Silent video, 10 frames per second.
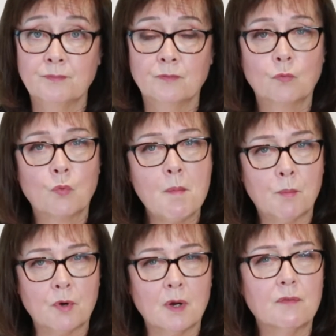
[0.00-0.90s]

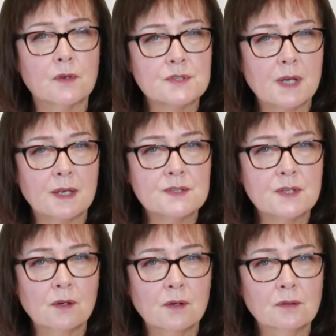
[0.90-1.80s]
Remember, if there's ice
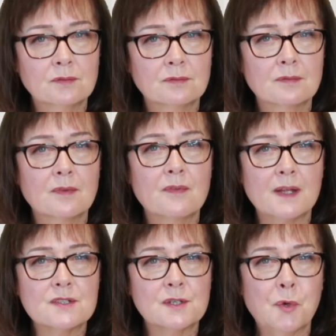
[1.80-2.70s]
there, that
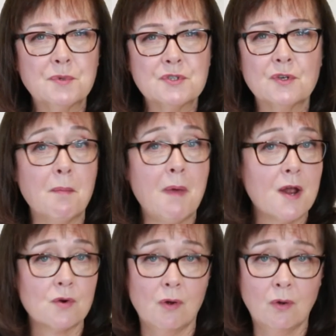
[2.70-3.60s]
slope is going to
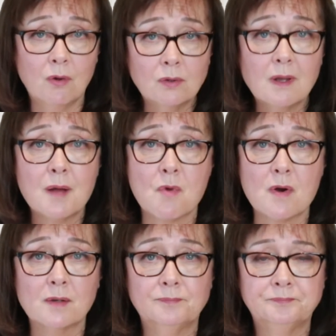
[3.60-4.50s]
matter a whole lot
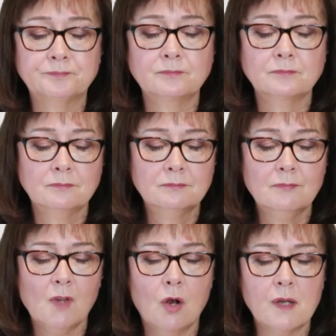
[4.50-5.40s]
more.
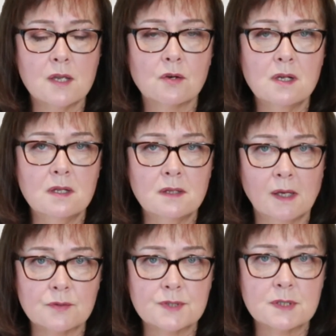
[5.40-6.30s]
Okay, you're in the
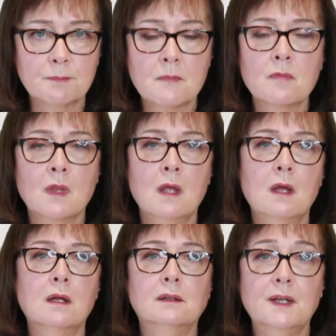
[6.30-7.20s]
house.
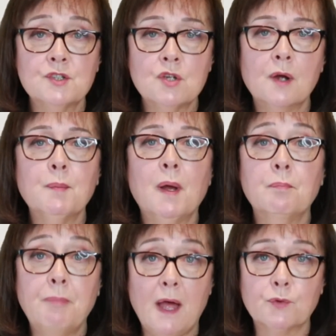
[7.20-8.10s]
Let's talk about
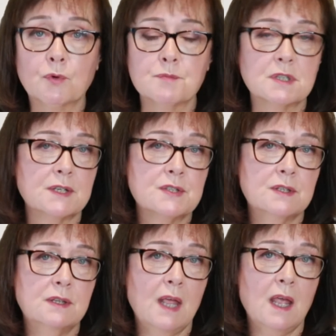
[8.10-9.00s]
bathrooms, because
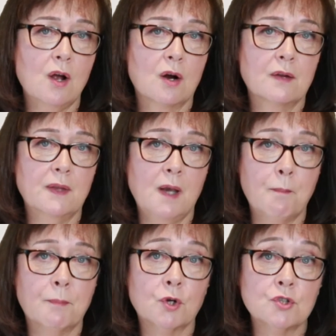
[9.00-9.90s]
they are the
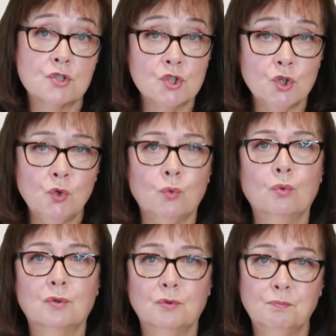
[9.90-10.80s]
number 2
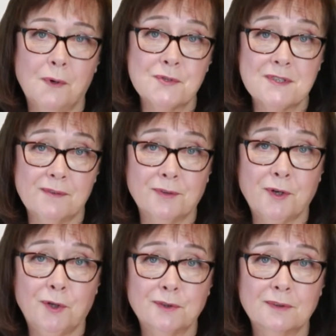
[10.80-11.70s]
most
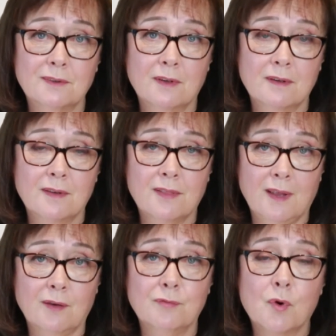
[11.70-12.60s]
difficult
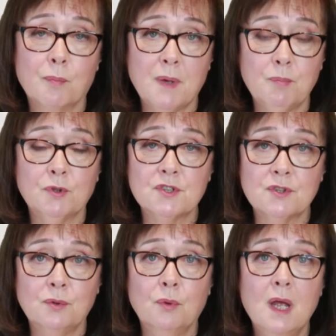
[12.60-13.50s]
thing for people
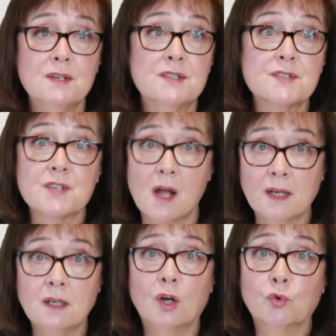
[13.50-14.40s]
to
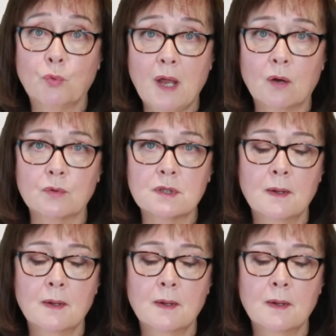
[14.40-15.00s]
design around.